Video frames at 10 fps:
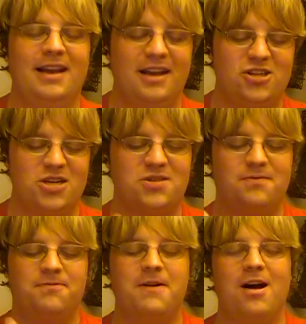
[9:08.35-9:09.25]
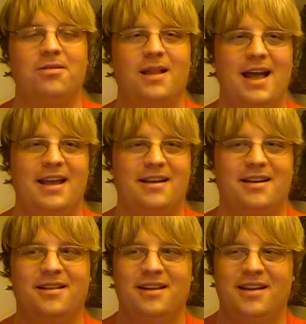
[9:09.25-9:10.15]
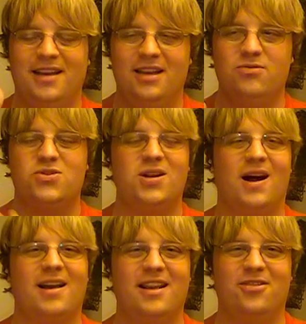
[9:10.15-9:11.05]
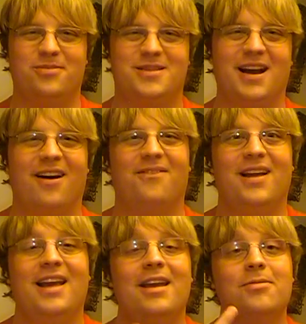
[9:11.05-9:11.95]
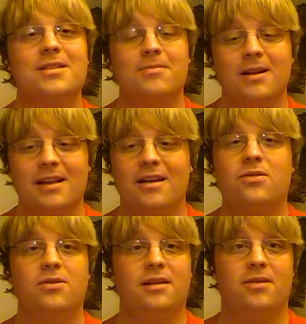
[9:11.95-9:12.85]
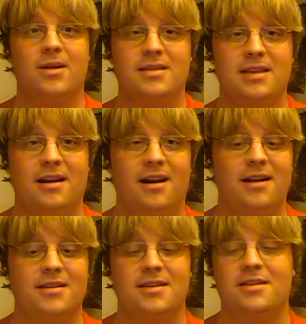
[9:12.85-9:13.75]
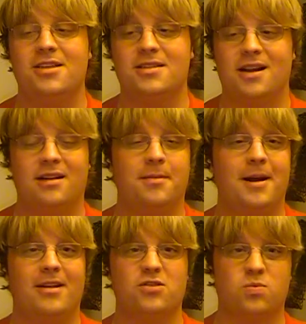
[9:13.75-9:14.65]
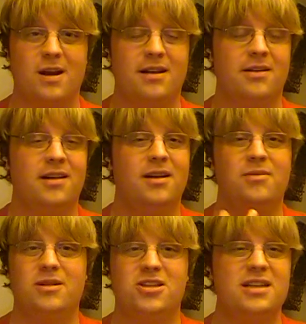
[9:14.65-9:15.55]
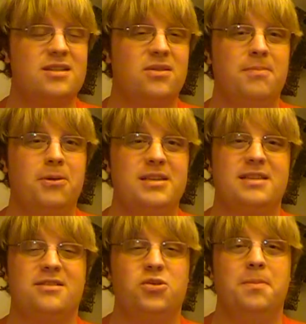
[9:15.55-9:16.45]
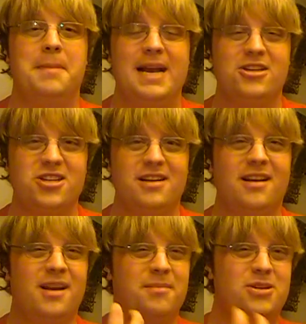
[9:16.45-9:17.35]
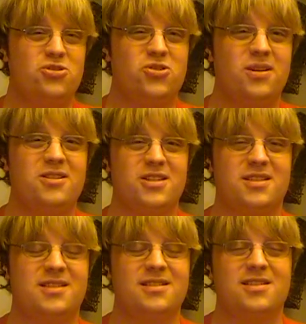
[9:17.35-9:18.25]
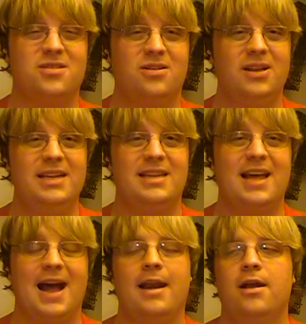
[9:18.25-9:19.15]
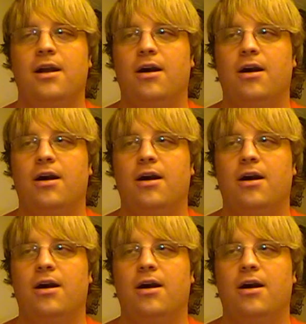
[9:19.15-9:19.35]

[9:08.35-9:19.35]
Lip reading: It just felt like he was talking to himself. He wasn't really including the rest of the audience. He just talked about his record, which is a good place to mention, but you shouldn't just cling to that.